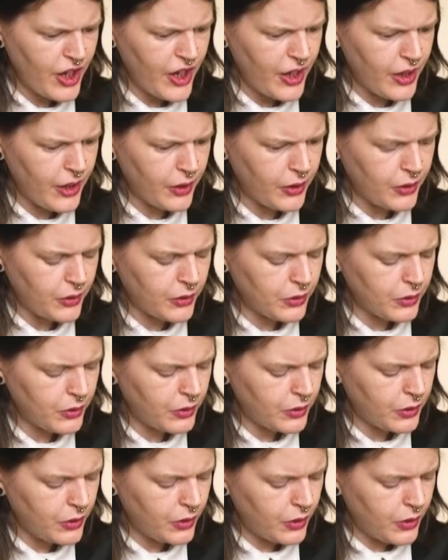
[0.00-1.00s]
I felt very
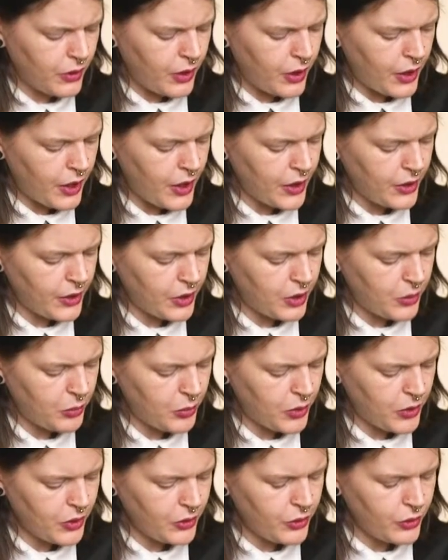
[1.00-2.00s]
low and negative about
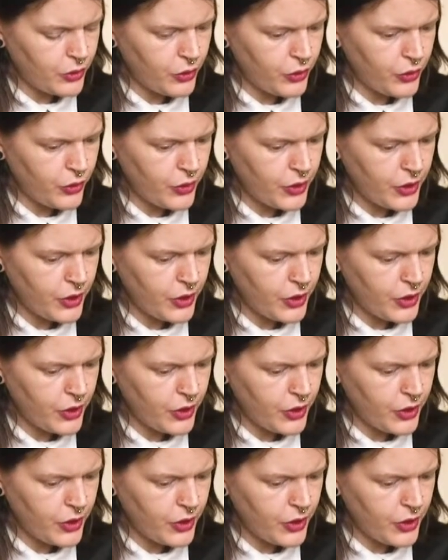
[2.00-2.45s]
everything.